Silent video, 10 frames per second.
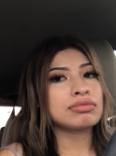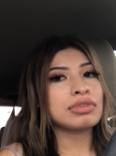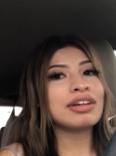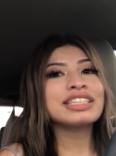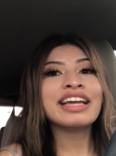
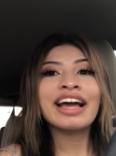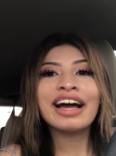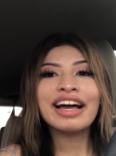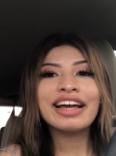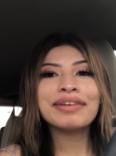I was like,
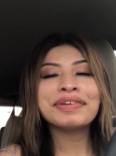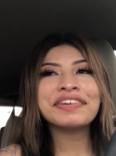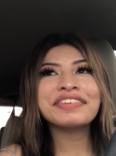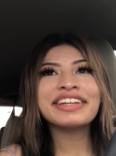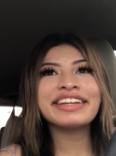hi, I'm here
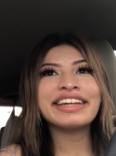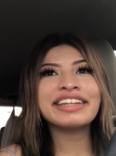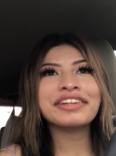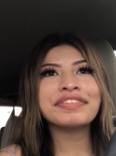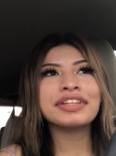for an interview.